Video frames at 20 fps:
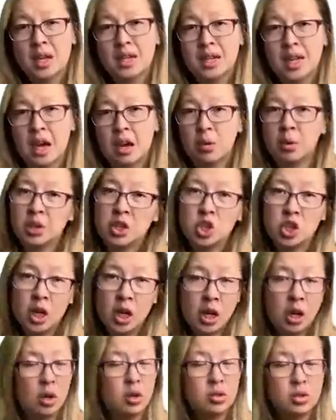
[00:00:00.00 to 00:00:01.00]
Now, with
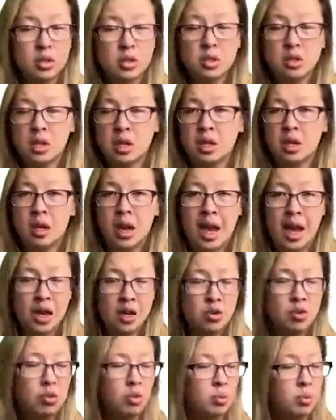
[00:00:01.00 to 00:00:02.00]
shareholders in an
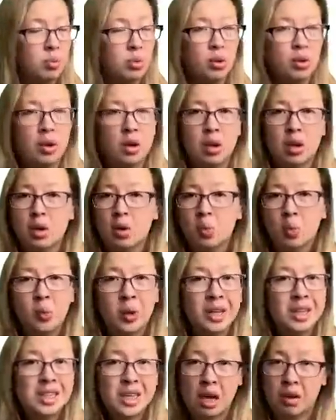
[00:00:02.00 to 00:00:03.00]
annual report,
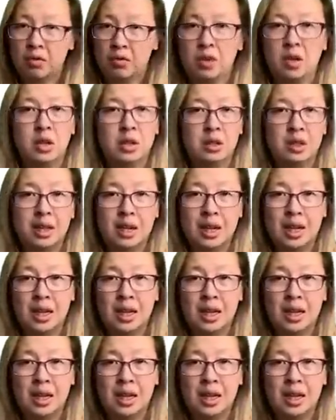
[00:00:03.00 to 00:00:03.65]
we definitely